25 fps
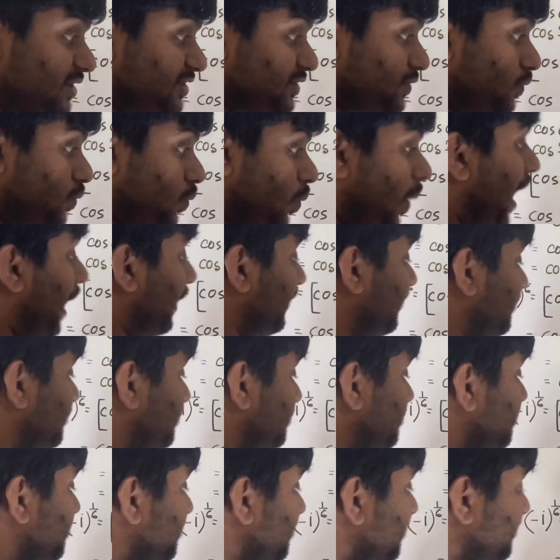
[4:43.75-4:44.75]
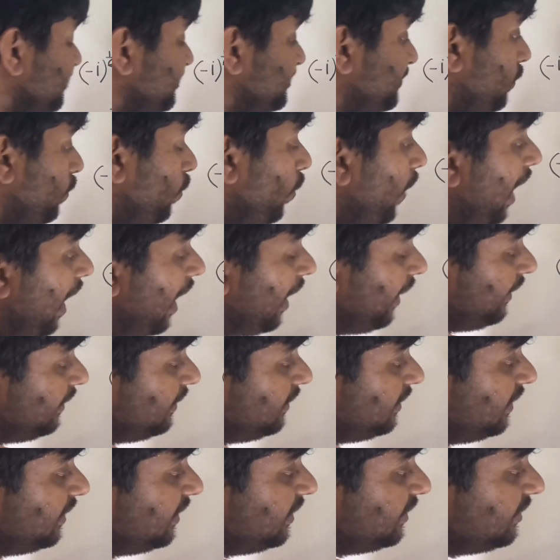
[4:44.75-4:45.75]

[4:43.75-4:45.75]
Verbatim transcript: to 1, so 1,